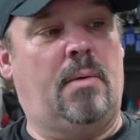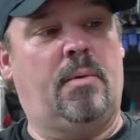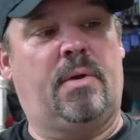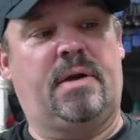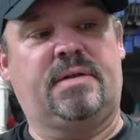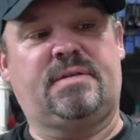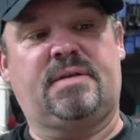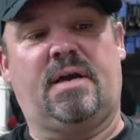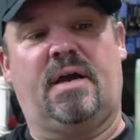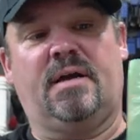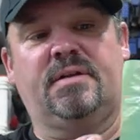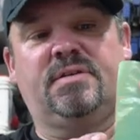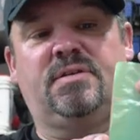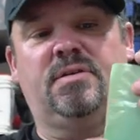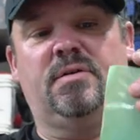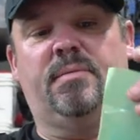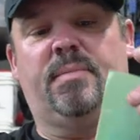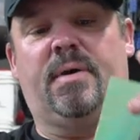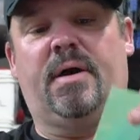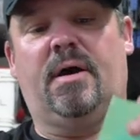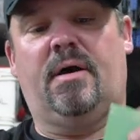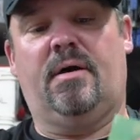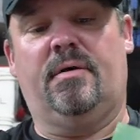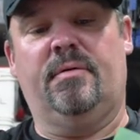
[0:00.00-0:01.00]
I want to talk to you
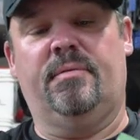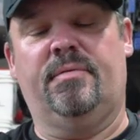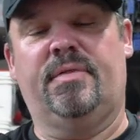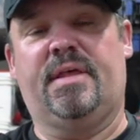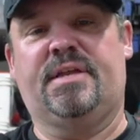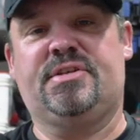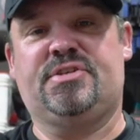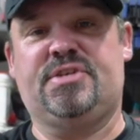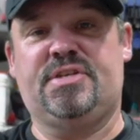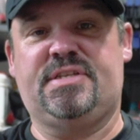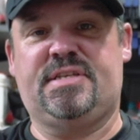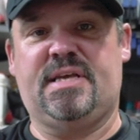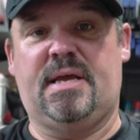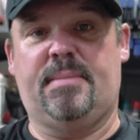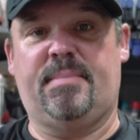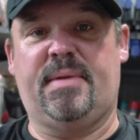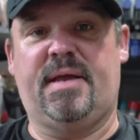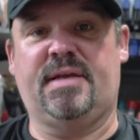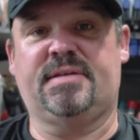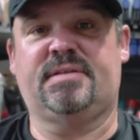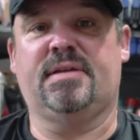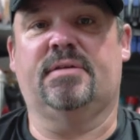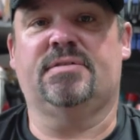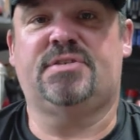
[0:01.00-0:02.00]
about that G-Tape
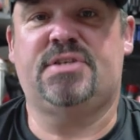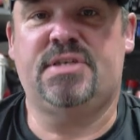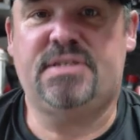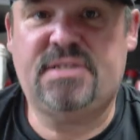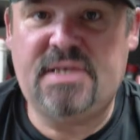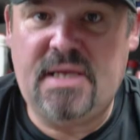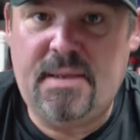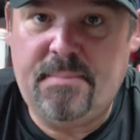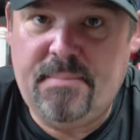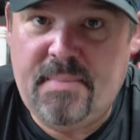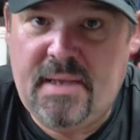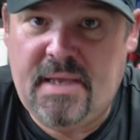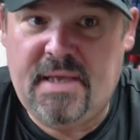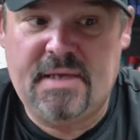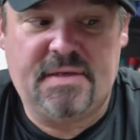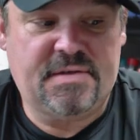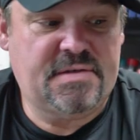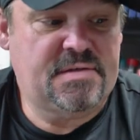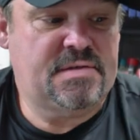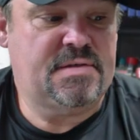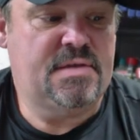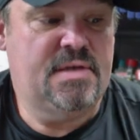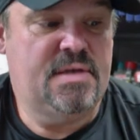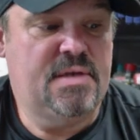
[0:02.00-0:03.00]
makes. Now, G-Tape
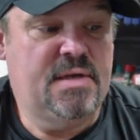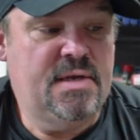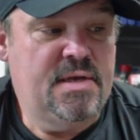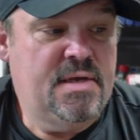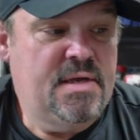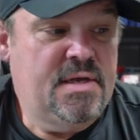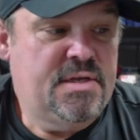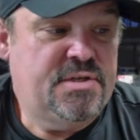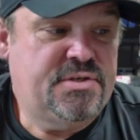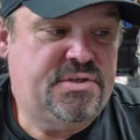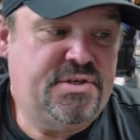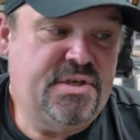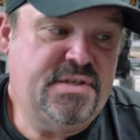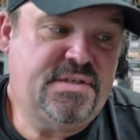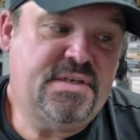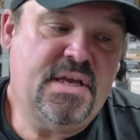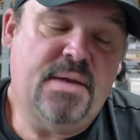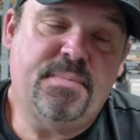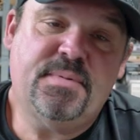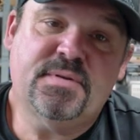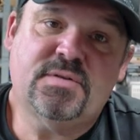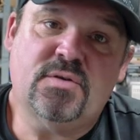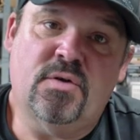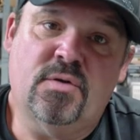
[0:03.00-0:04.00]
makes,
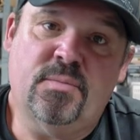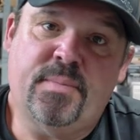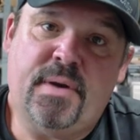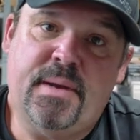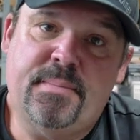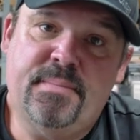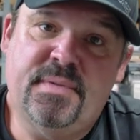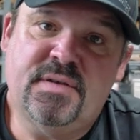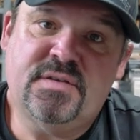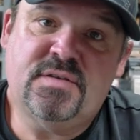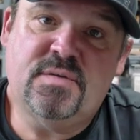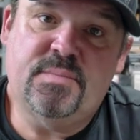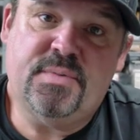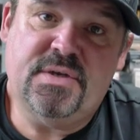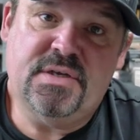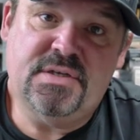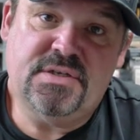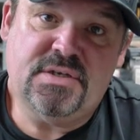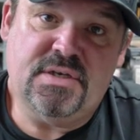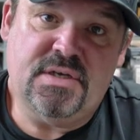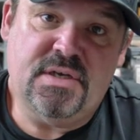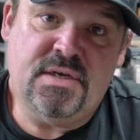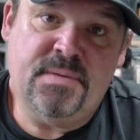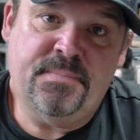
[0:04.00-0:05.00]
G-Tape is owned by
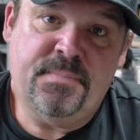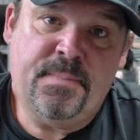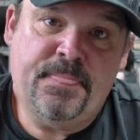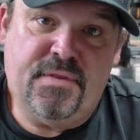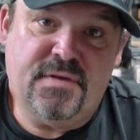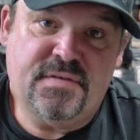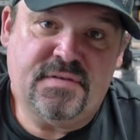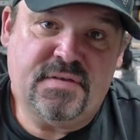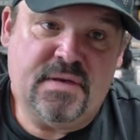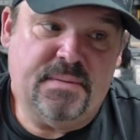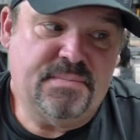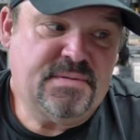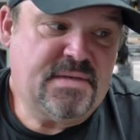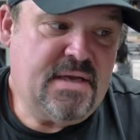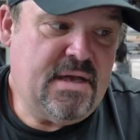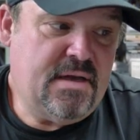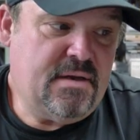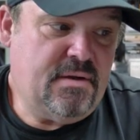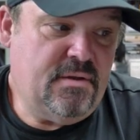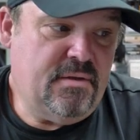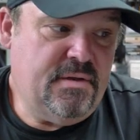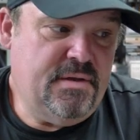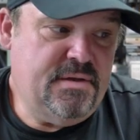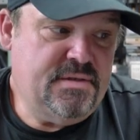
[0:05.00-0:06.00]
Mitsubishi. The
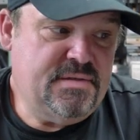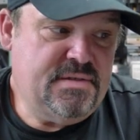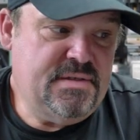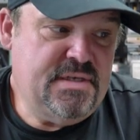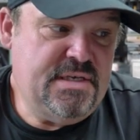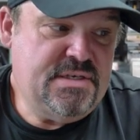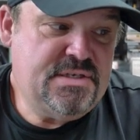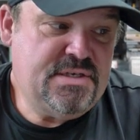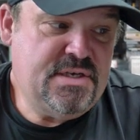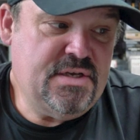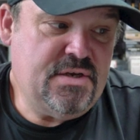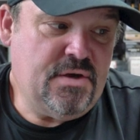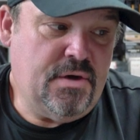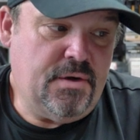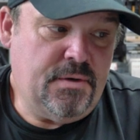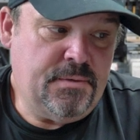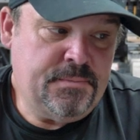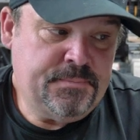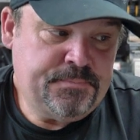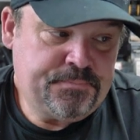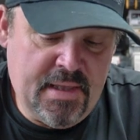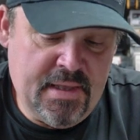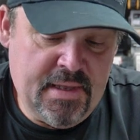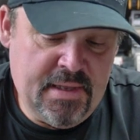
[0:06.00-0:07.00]
subtitle is
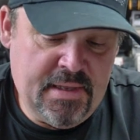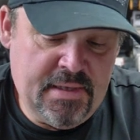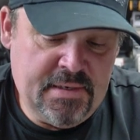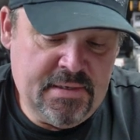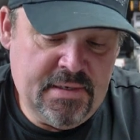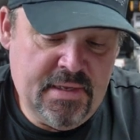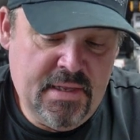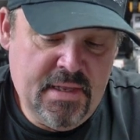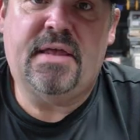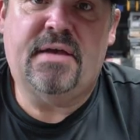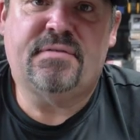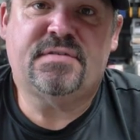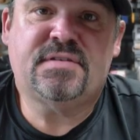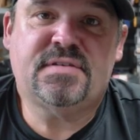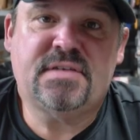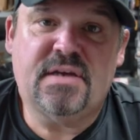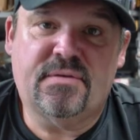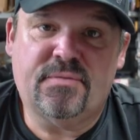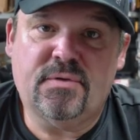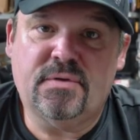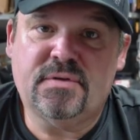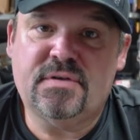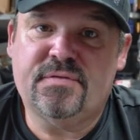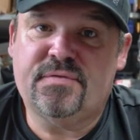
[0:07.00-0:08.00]
Nichigo, and they have
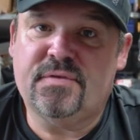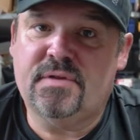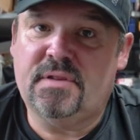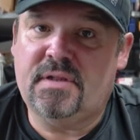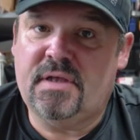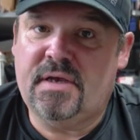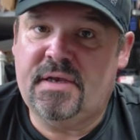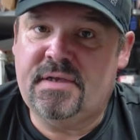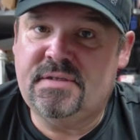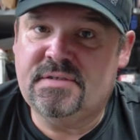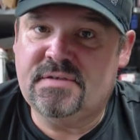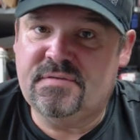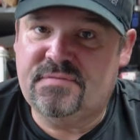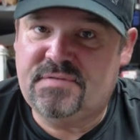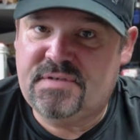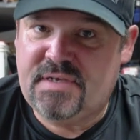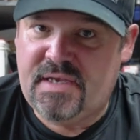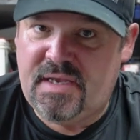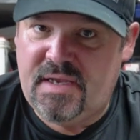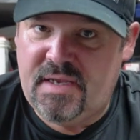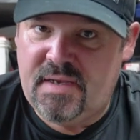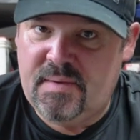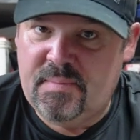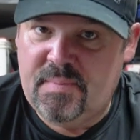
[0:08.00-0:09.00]
several different lines of
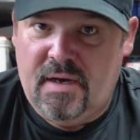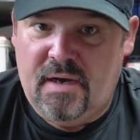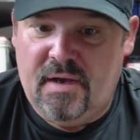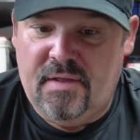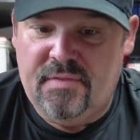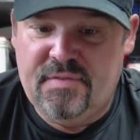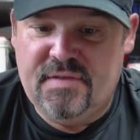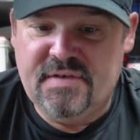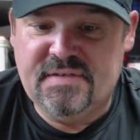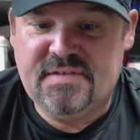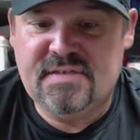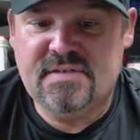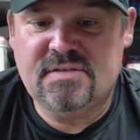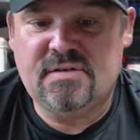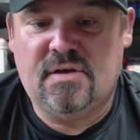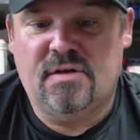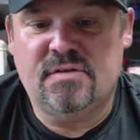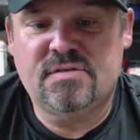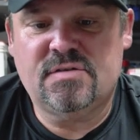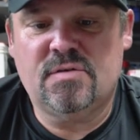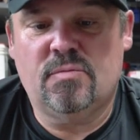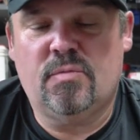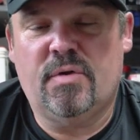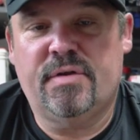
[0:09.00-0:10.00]
tape. Uh, this is
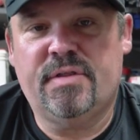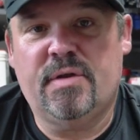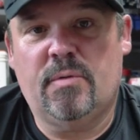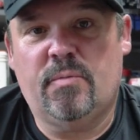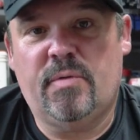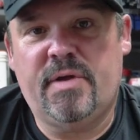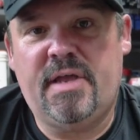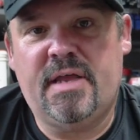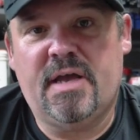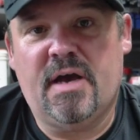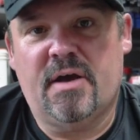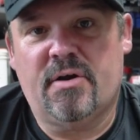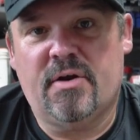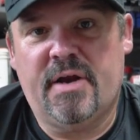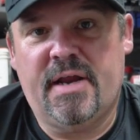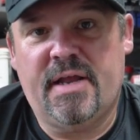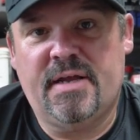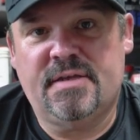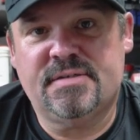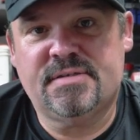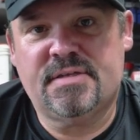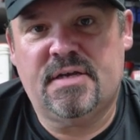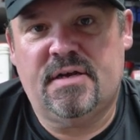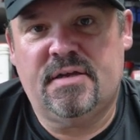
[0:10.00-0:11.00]
also one that we got our
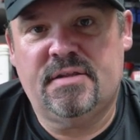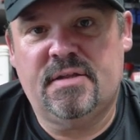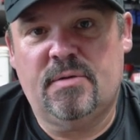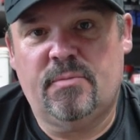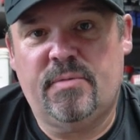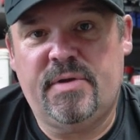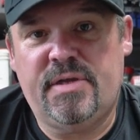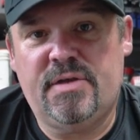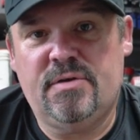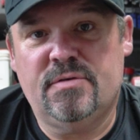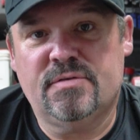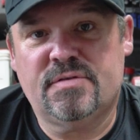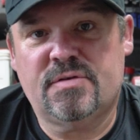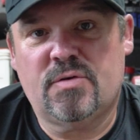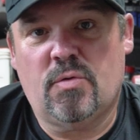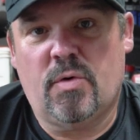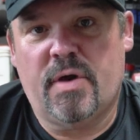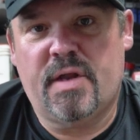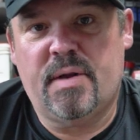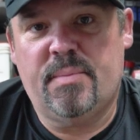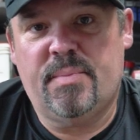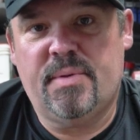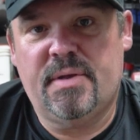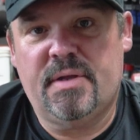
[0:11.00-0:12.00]
hands on that we use
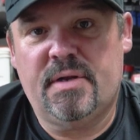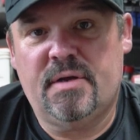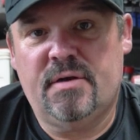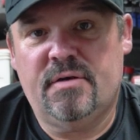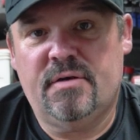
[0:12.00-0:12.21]
quite a bit